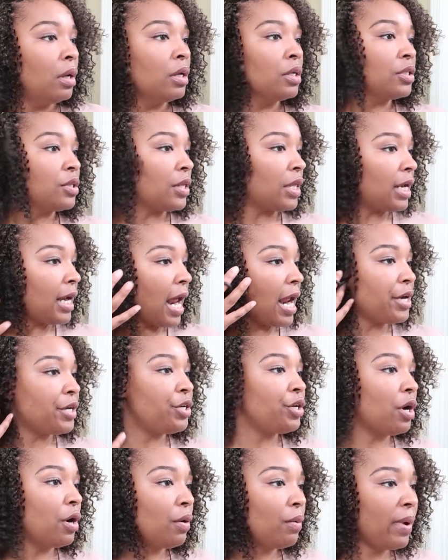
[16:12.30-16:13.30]
so that I
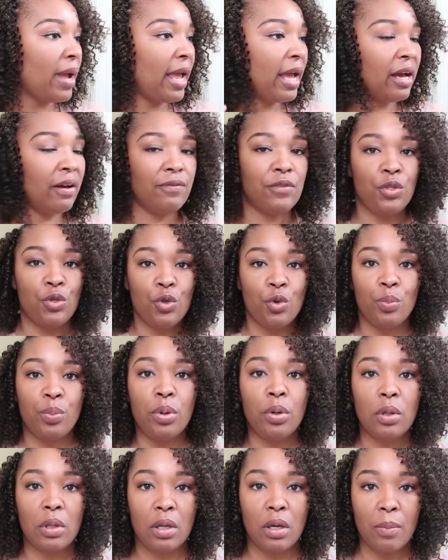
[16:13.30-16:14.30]
don't have to
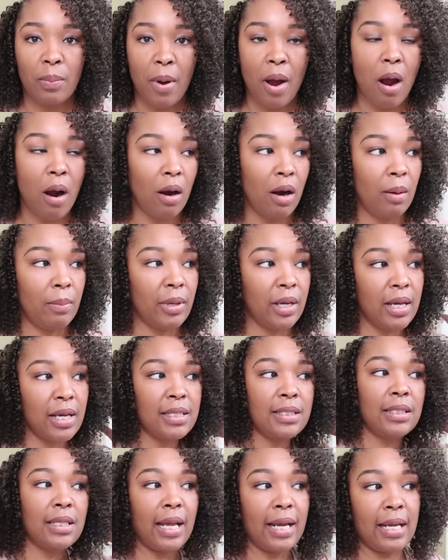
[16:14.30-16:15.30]
pull it apart,
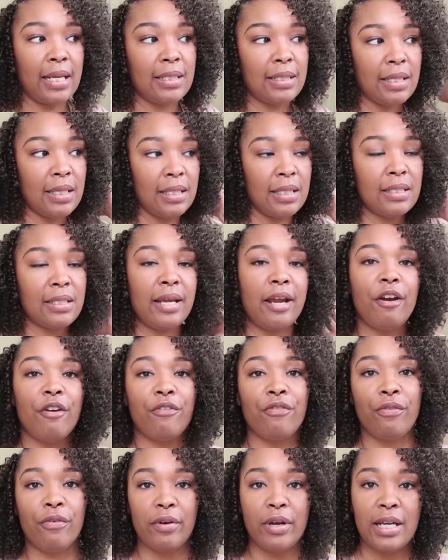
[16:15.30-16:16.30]
because like I said, this hair
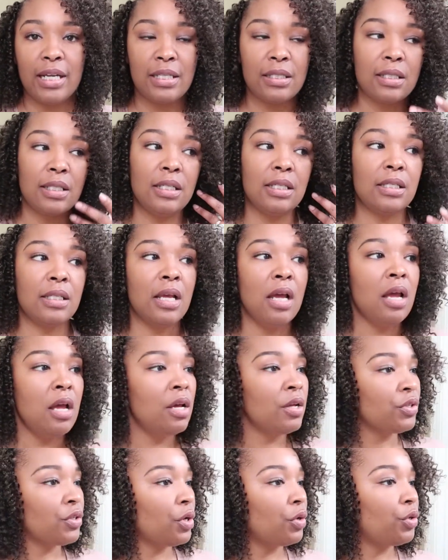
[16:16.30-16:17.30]
frizzes.
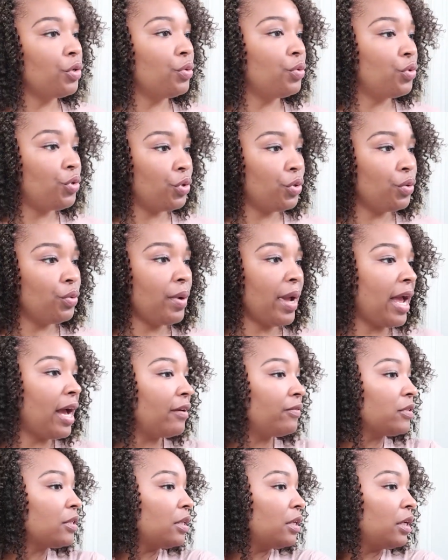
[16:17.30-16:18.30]
So you do
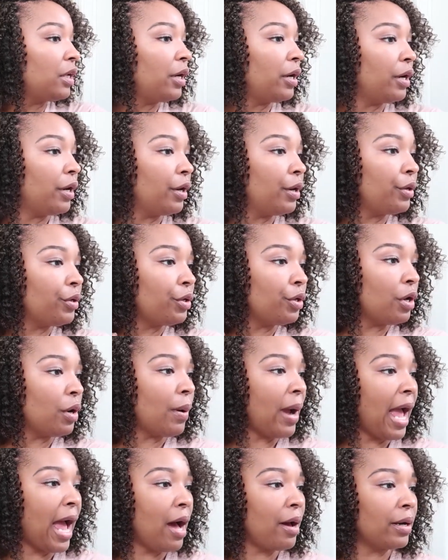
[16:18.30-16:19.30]
have to learn, you know,
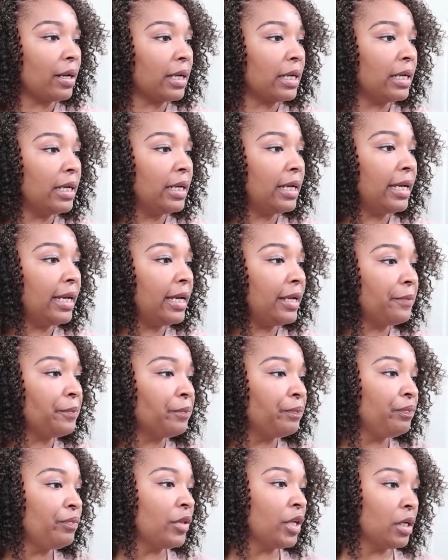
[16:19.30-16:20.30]
how to cut
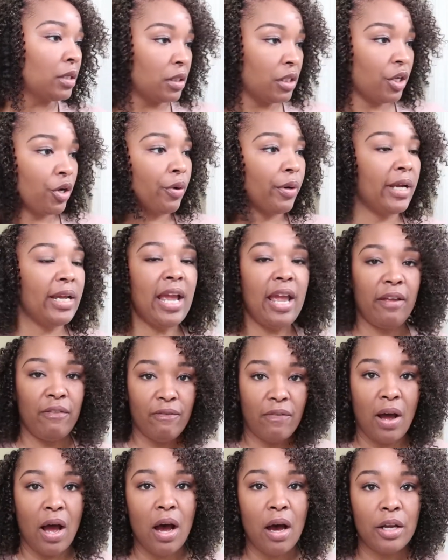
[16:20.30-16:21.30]
to create
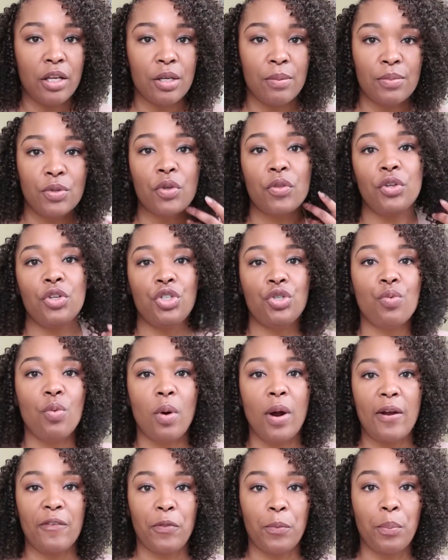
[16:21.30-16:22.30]
volume, so that you
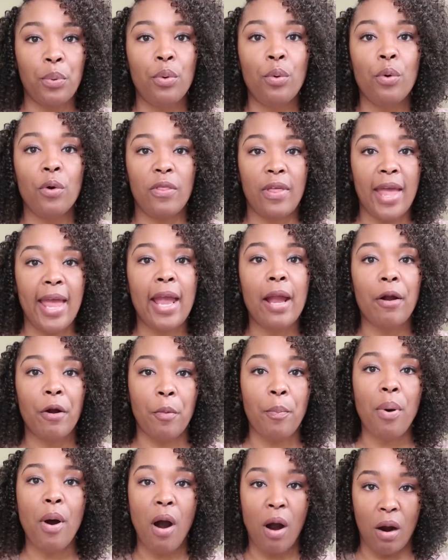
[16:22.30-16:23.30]
won't have to pull the hair
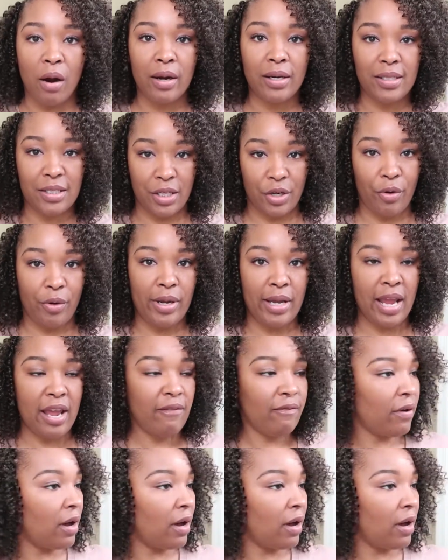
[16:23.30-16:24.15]
apart to create